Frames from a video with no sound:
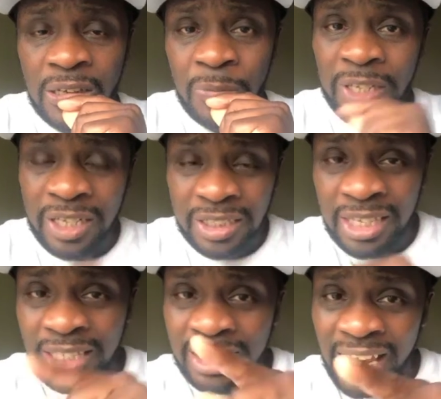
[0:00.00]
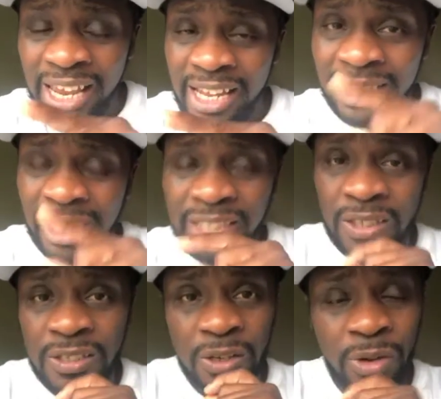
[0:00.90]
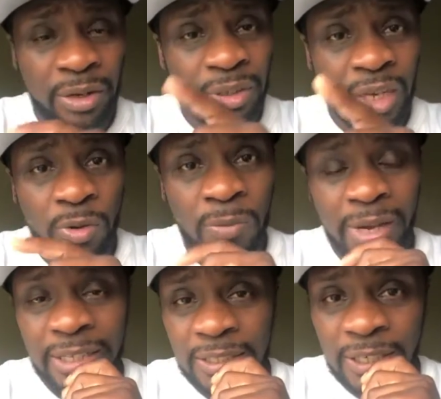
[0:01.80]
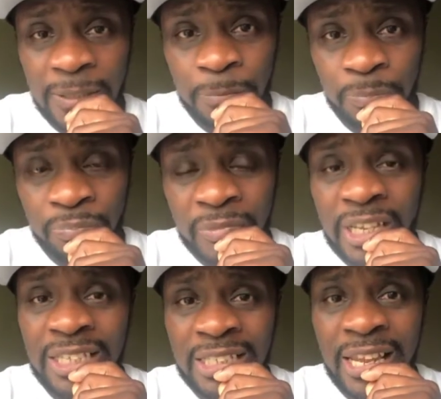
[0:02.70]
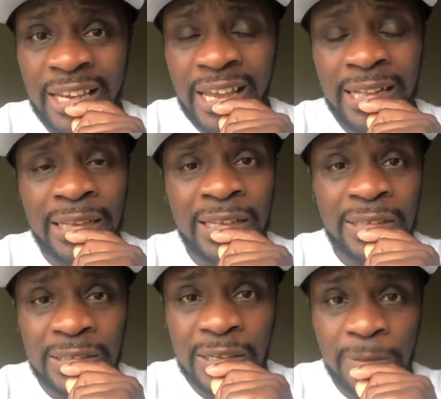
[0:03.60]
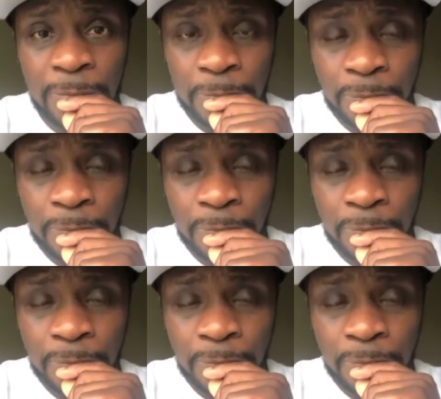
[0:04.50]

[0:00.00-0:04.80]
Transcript: Because there's light at the end of the tunnel. I don't care what nobody say. There's light at the end of the tunnel.